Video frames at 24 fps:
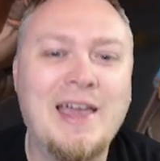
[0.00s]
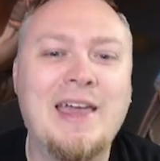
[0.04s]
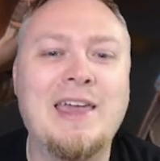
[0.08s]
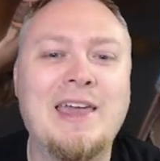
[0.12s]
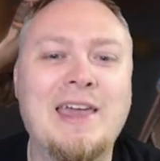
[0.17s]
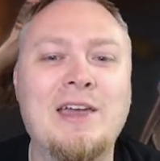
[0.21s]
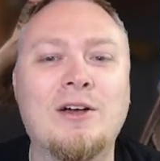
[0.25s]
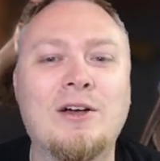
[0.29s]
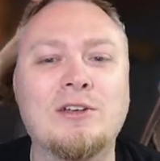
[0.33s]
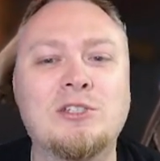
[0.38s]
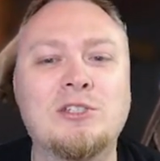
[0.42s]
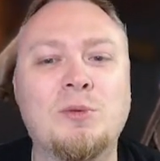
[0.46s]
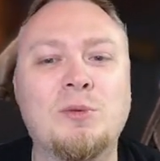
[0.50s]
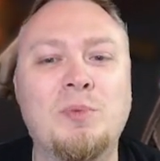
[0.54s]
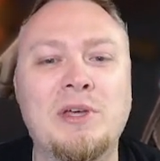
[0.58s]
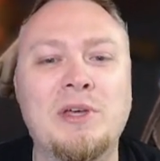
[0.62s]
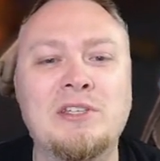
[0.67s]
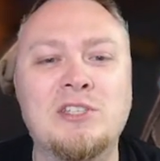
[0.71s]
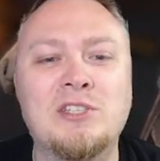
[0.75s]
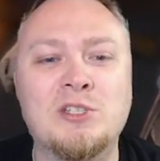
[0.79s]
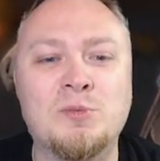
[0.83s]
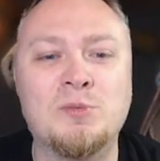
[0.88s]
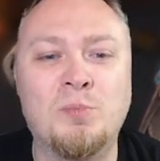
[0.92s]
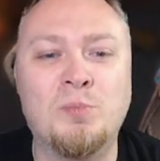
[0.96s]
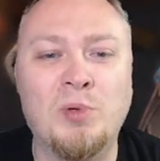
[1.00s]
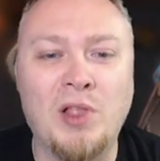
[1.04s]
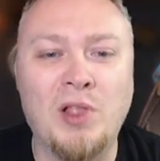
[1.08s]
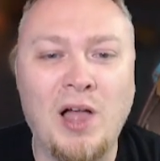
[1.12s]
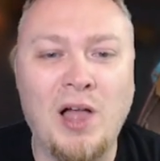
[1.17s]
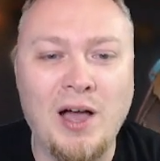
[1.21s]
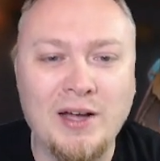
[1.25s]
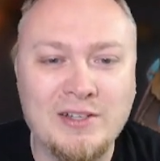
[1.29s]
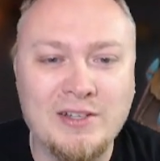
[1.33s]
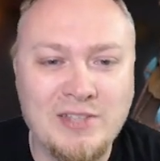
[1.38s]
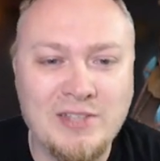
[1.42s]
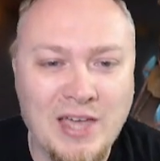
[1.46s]
He also places
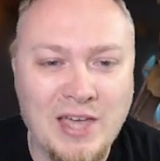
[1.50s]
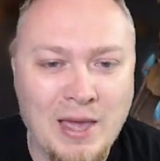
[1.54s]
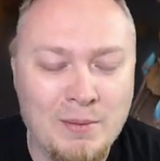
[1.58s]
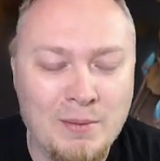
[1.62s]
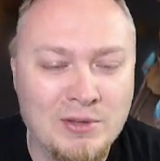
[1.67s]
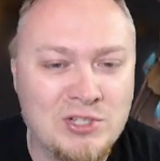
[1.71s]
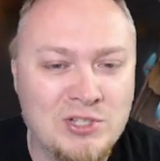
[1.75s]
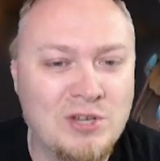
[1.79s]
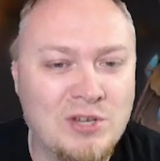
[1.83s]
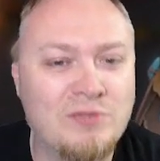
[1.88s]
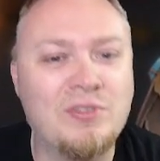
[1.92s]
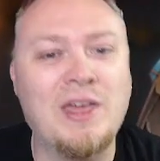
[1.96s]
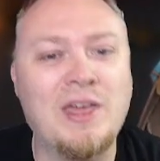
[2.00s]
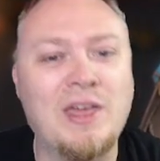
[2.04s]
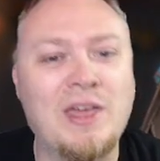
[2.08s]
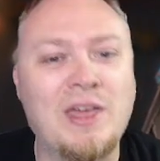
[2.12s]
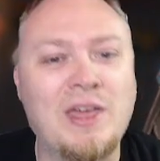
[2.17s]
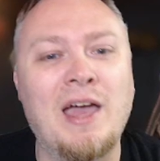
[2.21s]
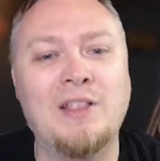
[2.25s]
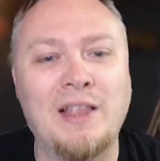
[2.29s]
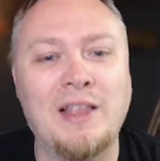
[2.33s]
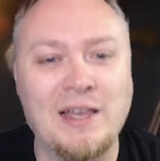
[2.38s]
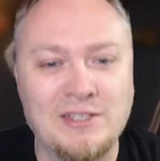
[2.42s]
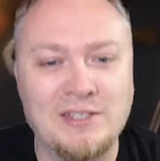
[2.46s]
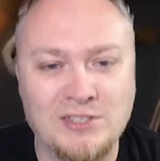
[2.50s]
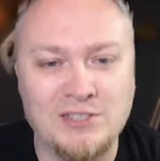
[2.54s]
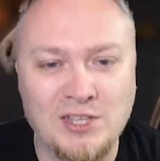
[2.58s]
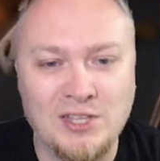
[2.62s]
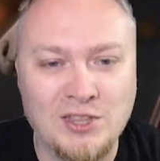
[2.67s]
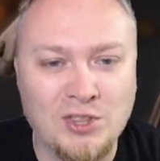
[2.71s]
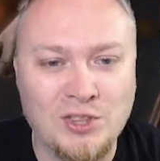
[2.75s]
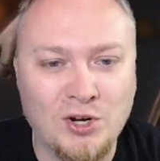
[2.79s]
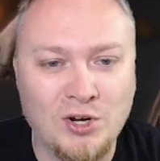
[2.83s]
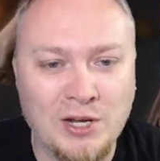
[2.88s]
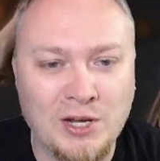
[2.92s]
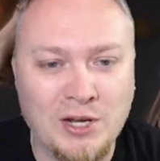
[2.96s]
block damage if they have less than
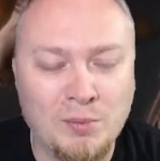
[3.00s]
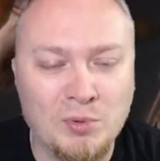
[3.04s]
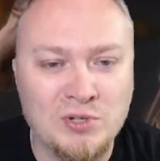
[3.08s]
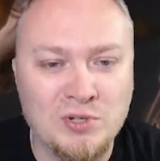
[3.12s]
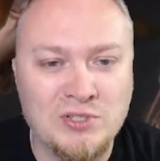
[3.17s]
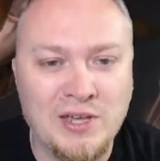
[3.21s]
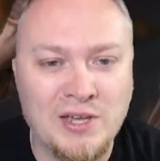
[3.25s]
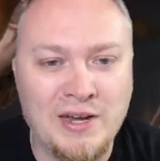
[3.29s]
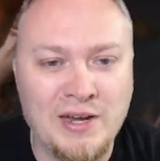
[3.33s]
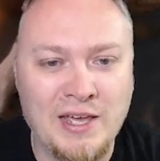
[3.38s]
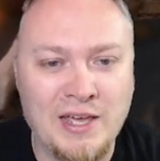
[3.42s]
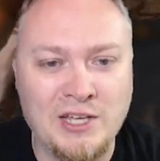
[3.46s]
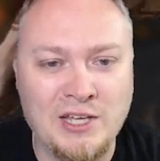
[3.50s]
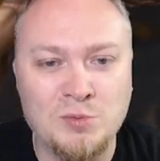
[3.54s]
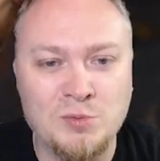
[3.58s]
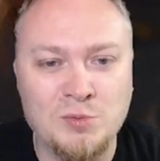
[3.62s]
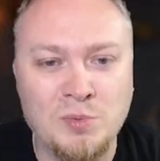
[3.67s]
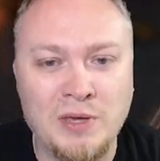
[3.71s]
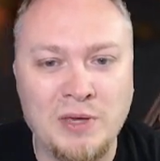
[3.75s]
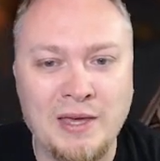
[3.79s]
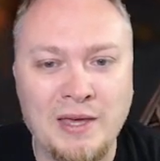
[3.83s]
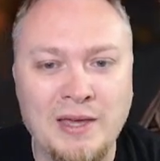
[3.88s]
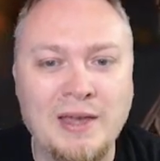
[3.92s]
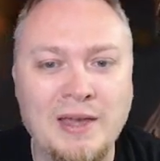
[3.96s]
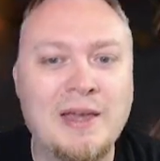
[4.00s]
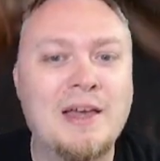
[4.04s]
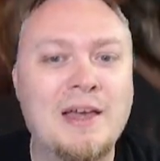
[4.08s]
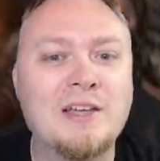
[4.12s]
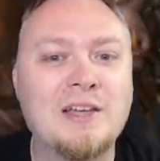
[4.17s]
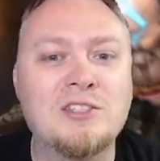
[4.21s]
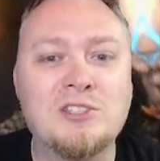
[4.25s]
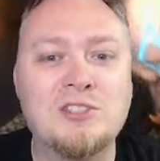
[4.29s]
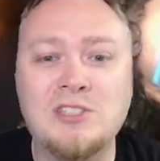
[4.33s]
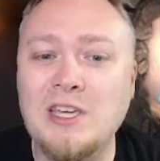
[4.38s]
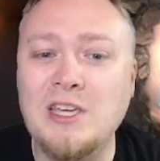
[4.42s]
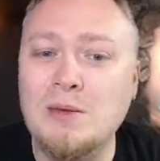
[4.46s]
30% HP.
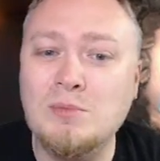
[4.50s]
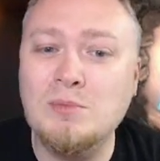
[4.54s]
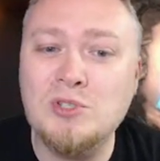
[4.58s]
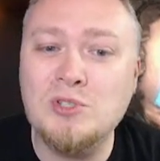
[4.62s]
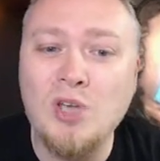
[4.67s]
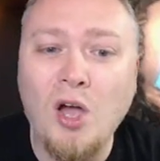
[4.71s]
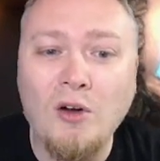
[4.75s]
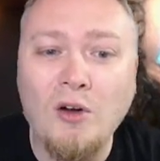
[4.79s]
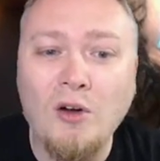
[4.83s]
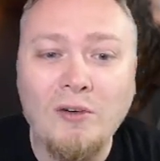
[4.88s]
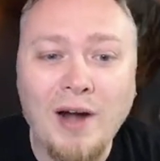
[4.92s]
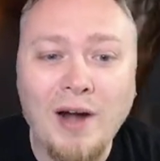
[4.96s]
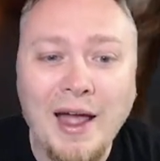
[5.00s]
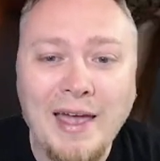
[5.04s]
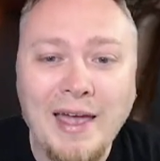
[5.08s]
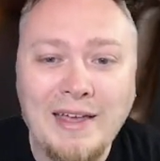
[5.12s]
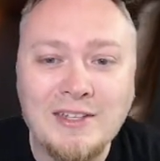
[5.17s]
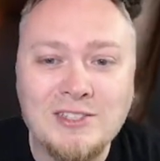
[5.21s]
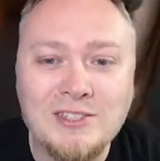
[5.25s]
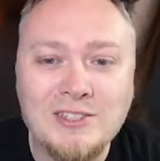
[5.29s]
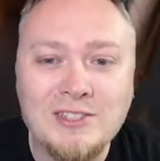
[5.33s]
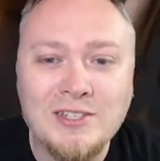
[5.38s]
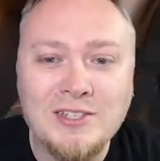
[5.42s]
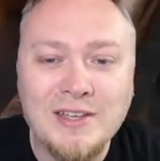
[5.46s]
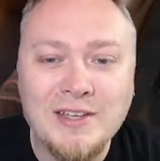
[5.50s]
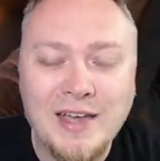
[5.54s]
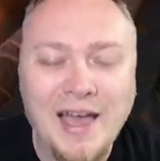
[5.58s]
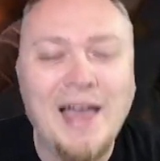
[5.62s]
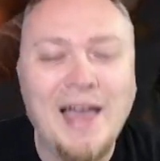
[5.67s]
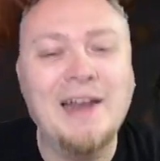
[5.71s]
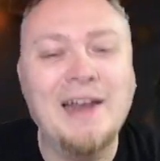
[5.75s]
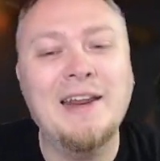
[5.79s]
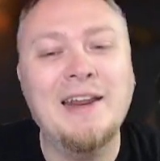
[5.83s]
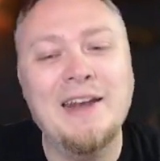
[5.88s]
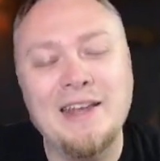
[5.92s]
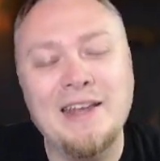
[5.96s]
Seems alright,
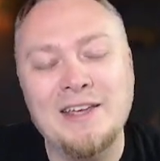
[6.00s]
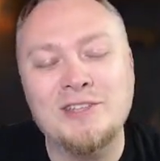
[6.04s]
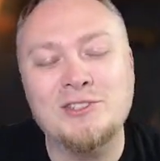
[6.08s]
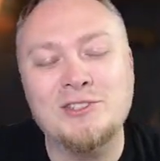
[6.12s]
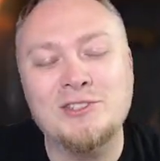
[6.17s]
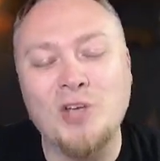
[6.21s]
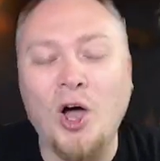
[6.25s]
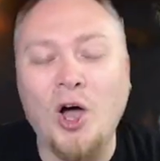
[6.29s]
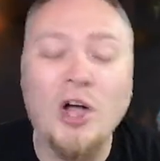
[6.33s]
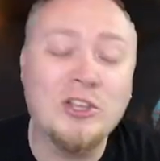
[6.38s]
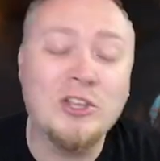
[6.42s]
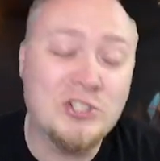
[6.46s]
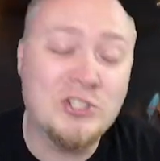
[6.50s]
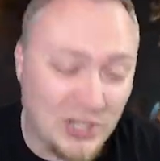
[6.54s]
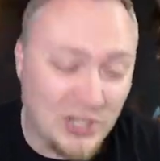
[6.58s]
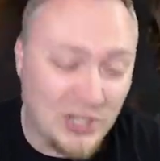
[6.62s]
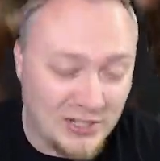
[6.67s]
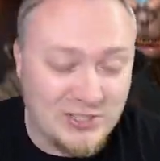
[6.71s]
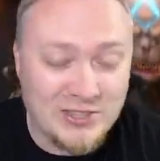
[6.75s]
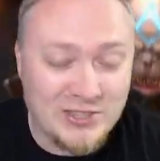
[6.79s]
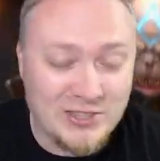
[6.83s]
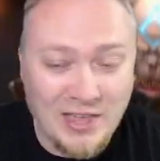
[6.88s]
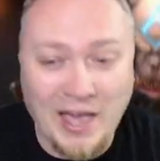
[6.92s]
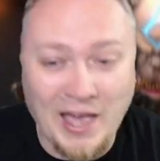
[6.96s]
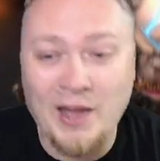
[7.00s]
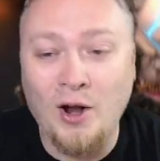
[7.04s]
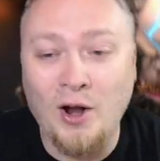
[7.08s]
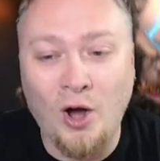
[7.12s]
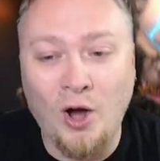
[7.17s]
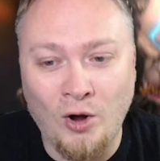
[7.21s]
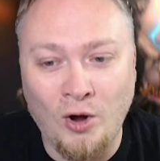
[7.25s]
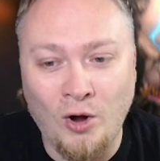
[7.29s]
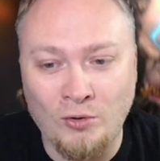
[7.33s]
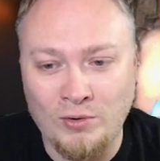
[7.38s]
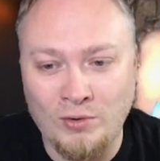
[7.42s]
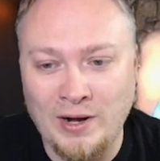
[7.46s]
and it is just that,
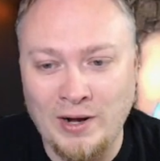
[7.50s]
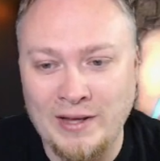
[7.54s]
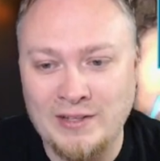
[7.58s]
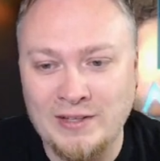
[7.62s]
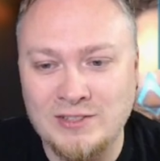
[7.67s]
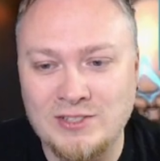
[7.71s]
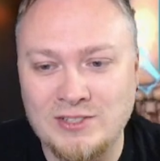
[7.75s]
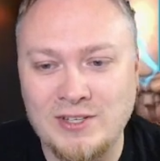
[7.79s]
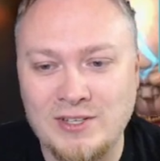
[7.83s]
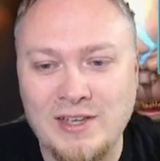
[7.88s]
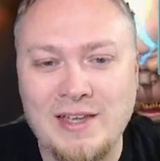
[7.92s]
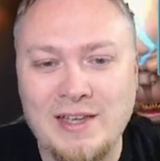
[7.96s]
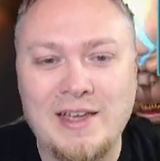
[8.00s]
alright.